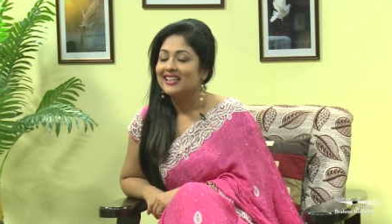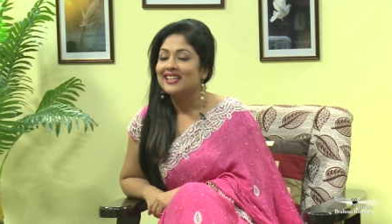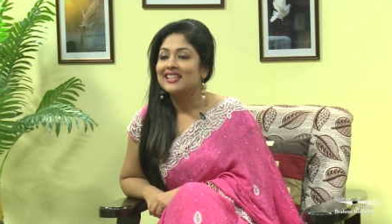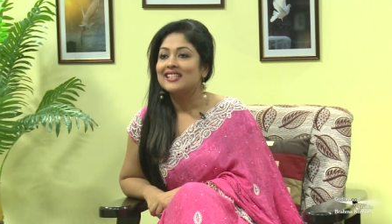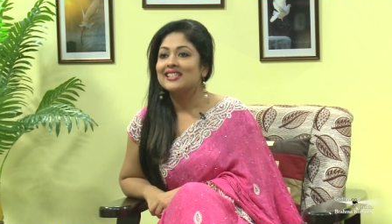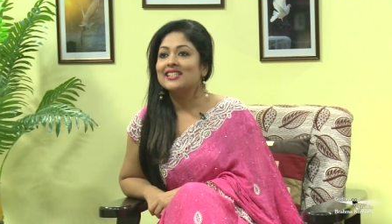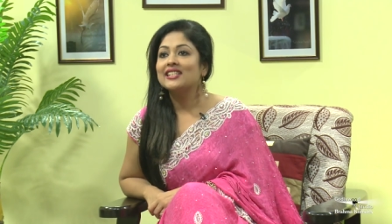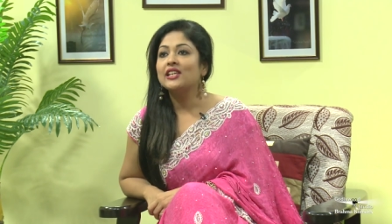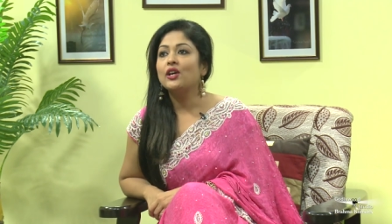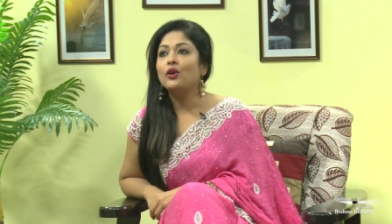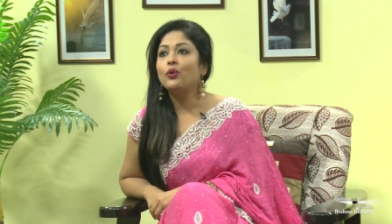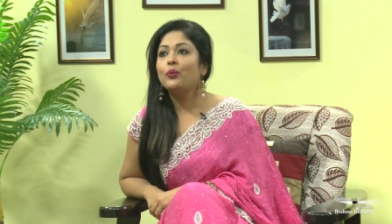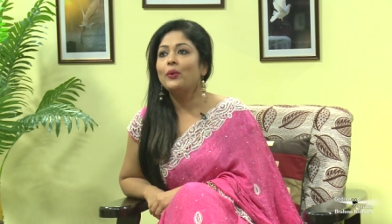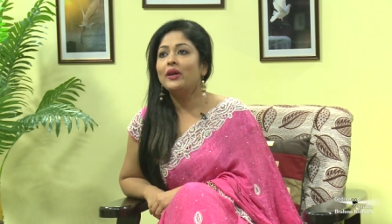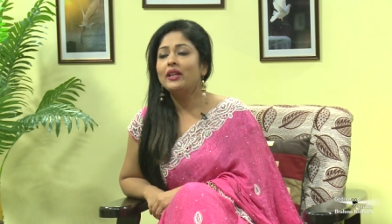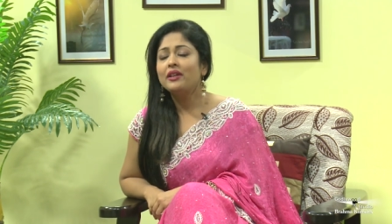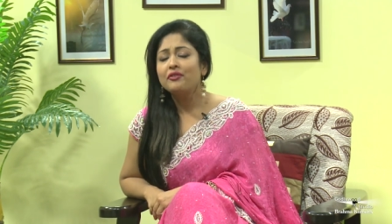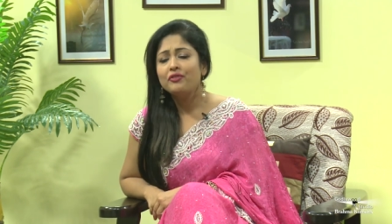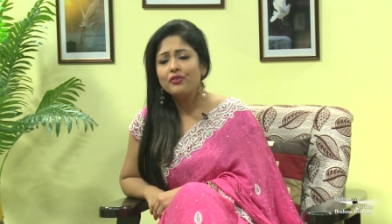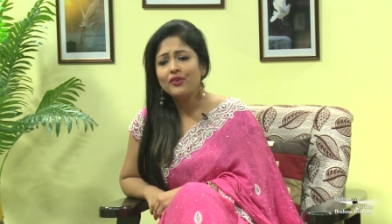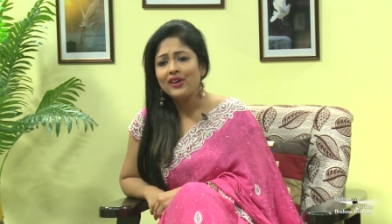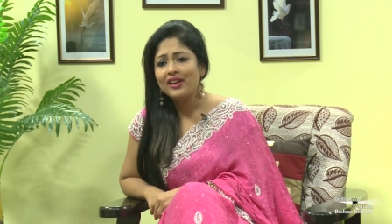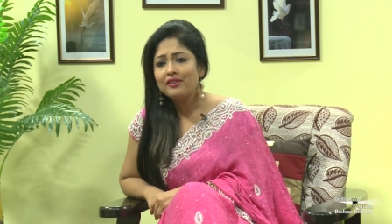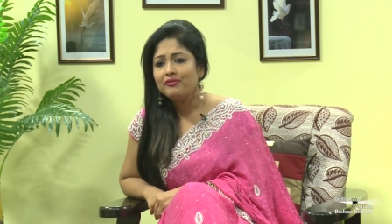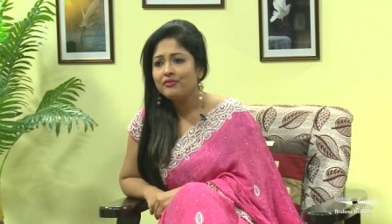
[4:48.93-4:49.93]
So
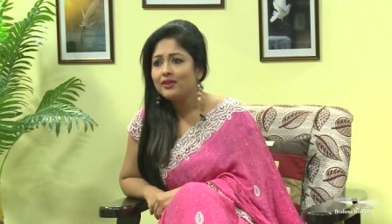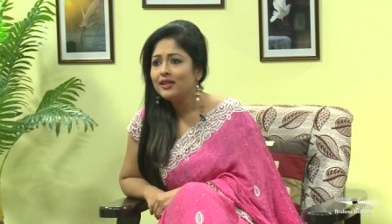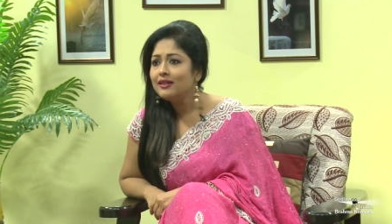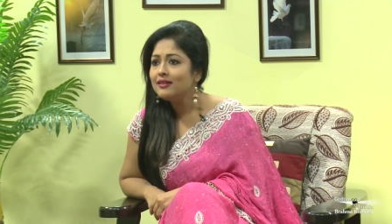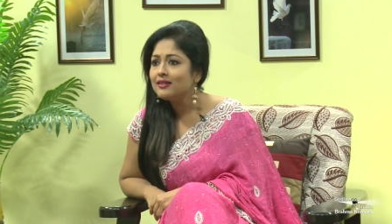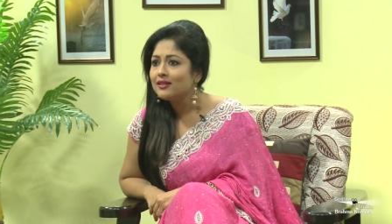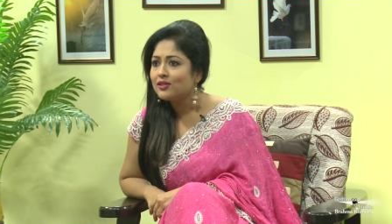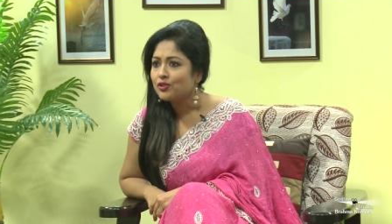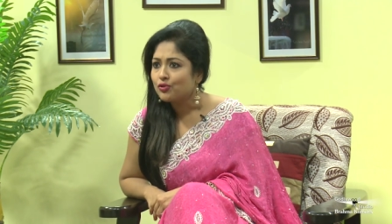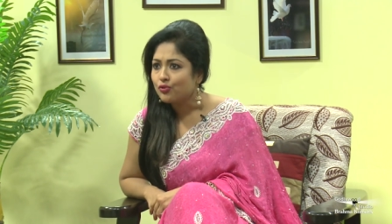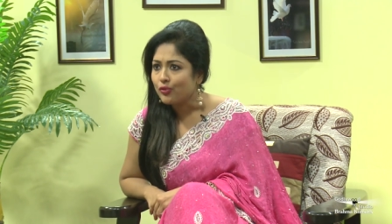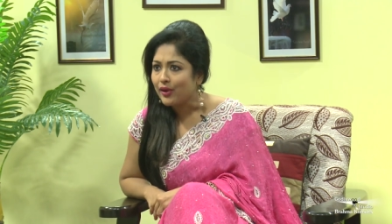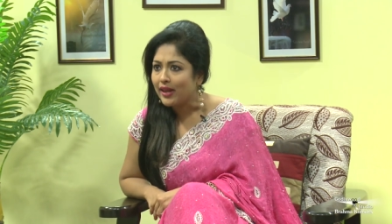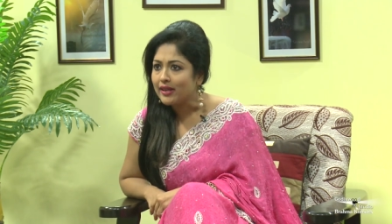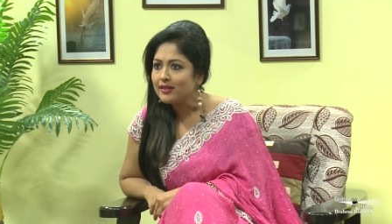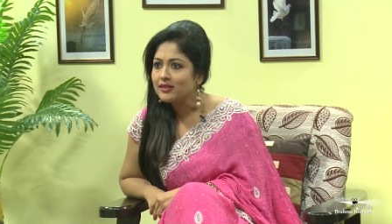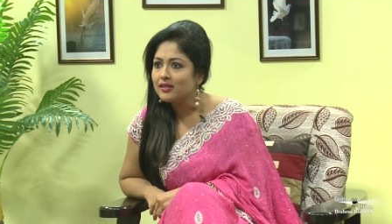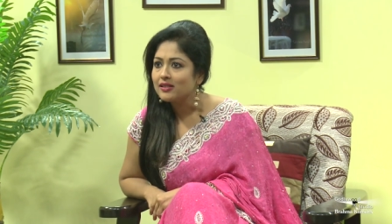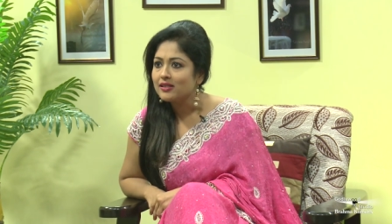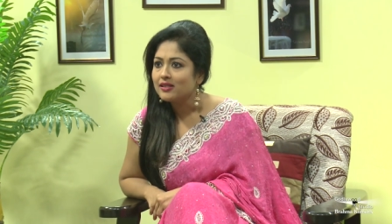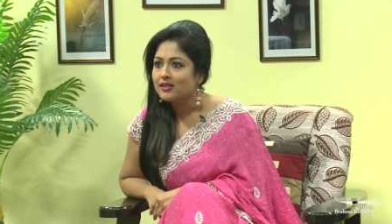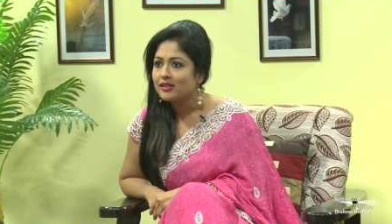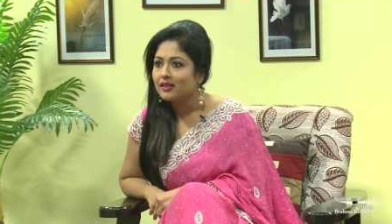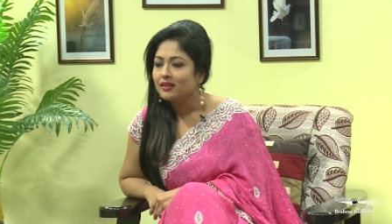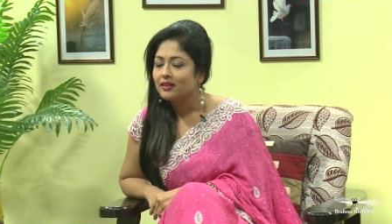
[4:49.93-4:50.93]
whenever I feel
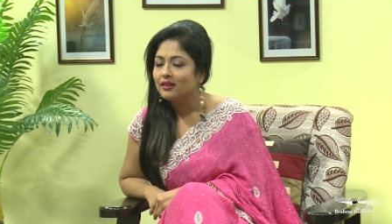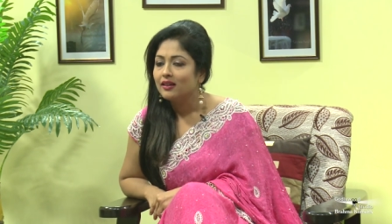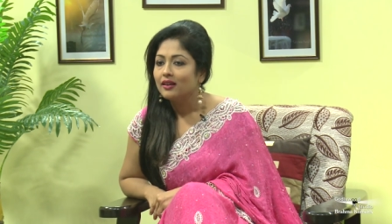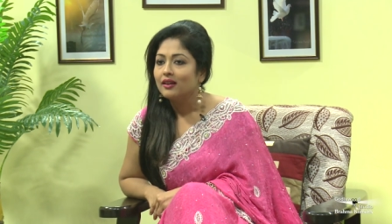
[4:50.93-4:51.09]
stressed,